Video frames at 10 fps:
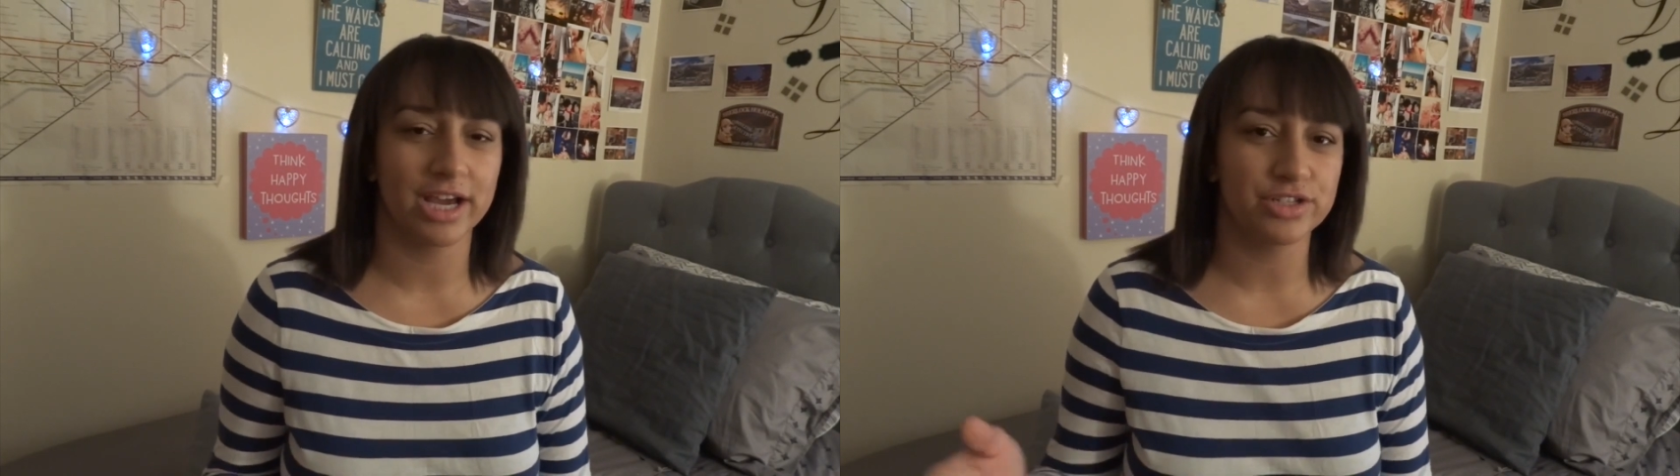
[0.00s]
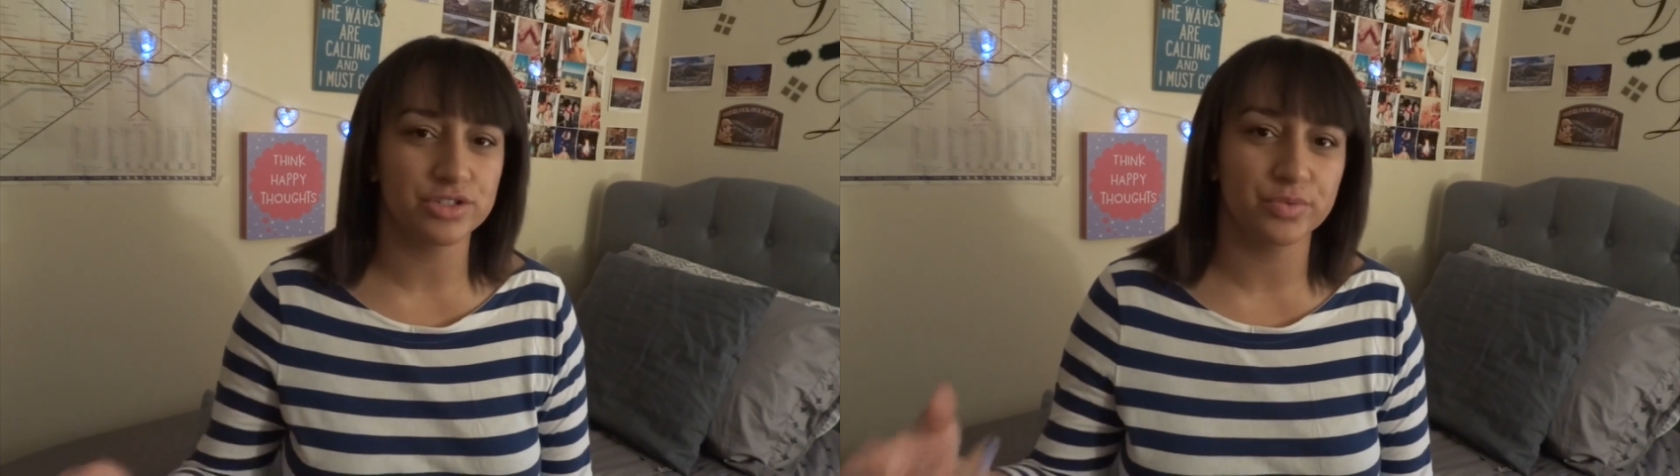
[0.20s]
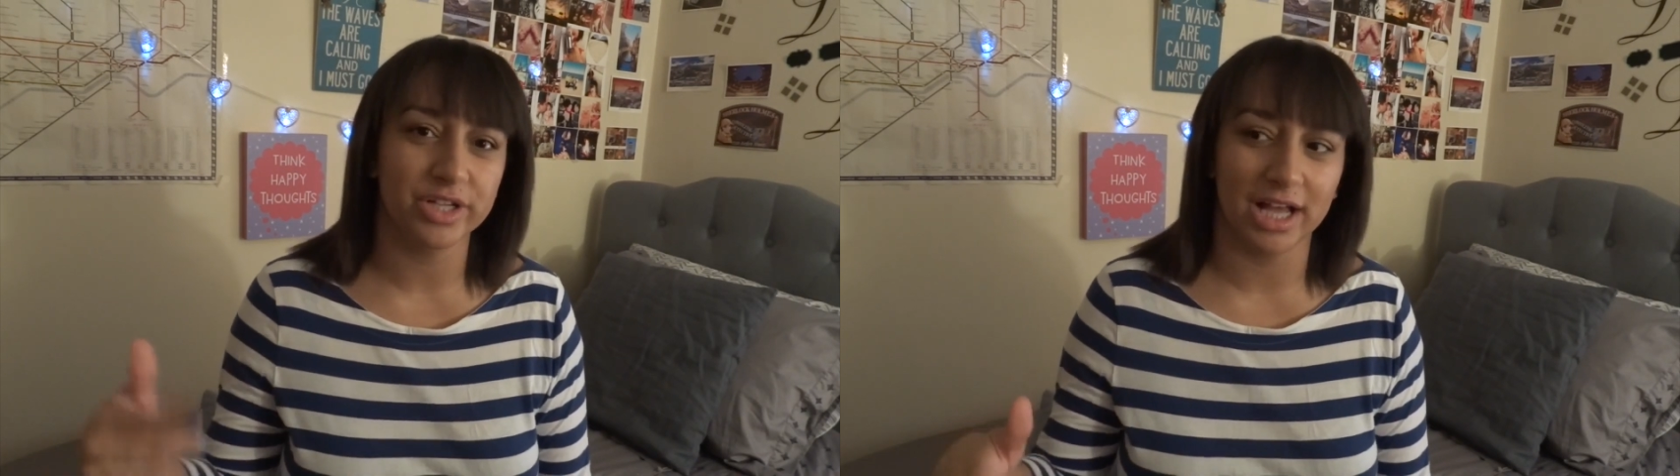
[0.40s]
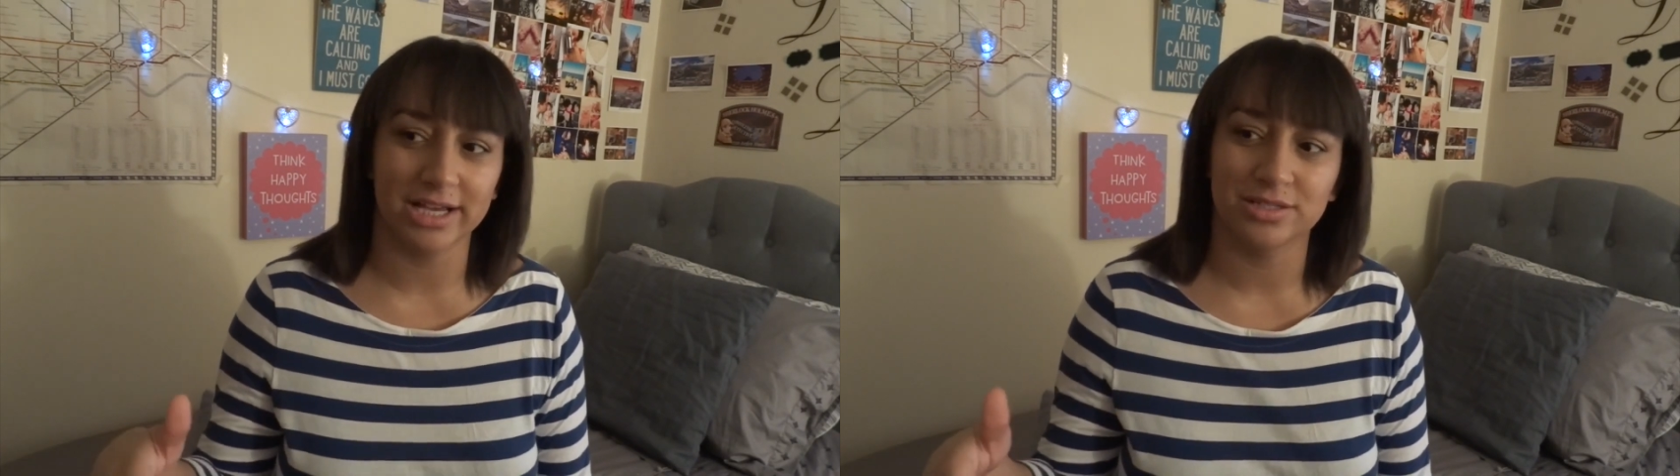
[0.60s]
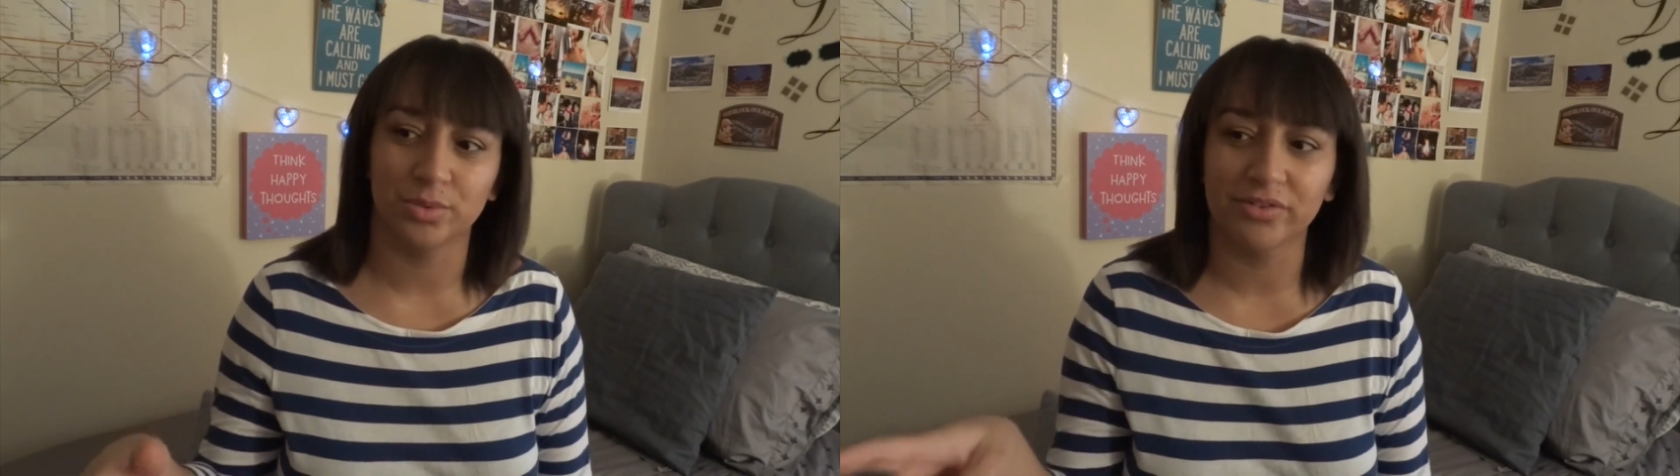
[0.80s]
I just
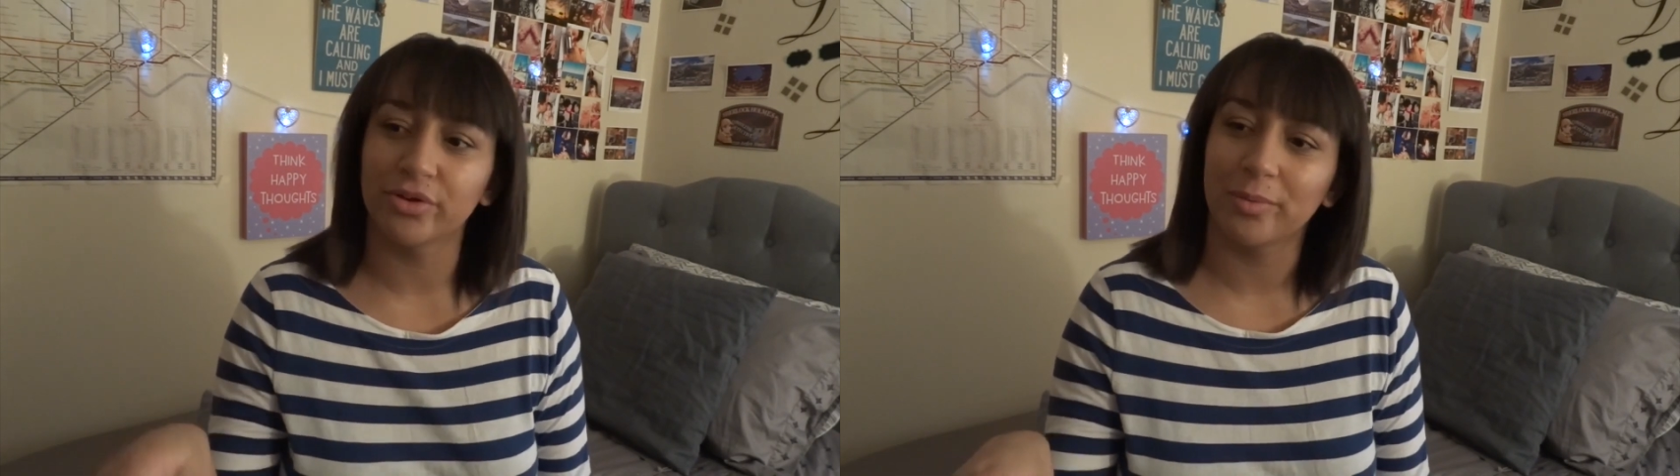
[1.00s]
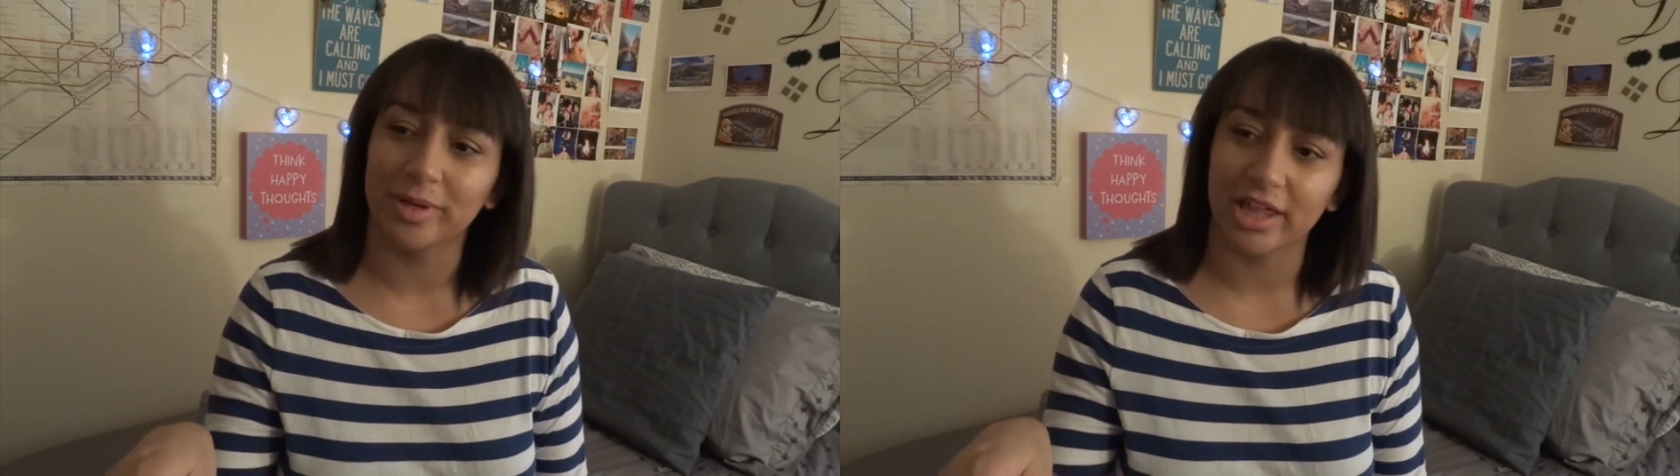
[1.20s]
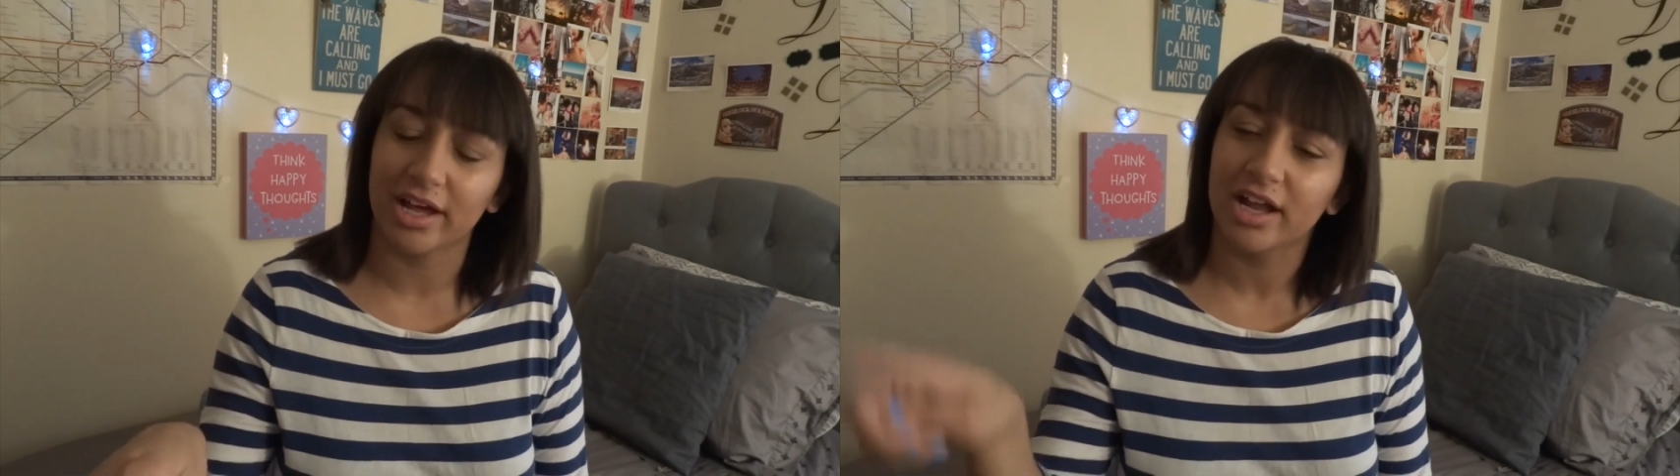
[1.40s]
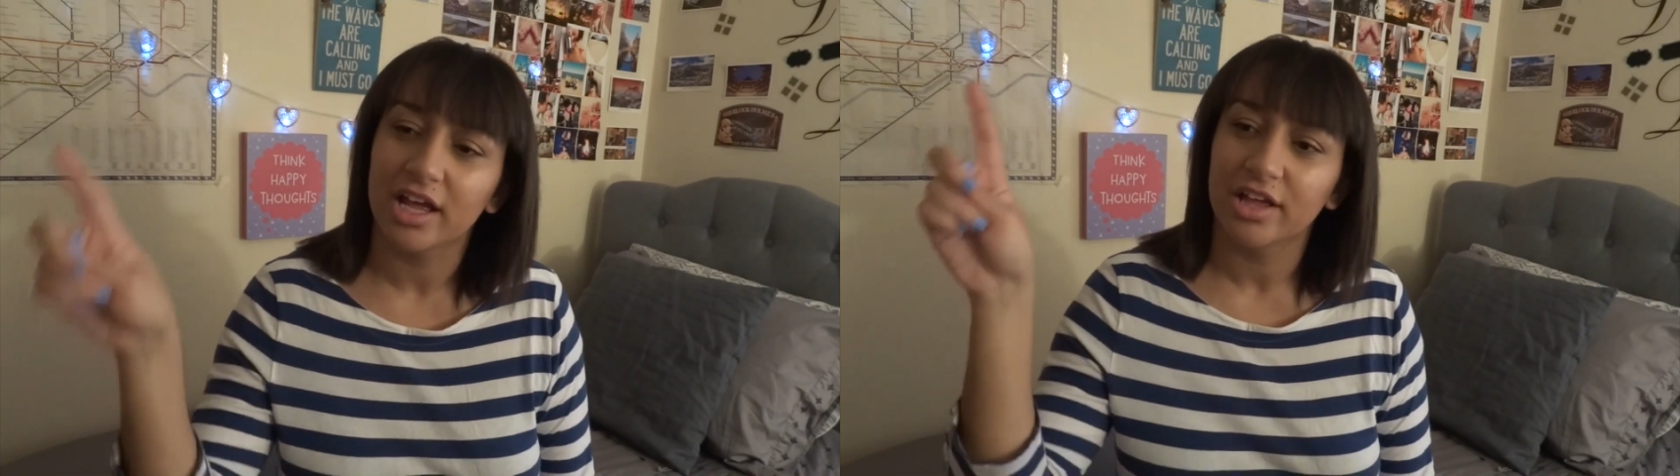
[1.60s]
realized while filming that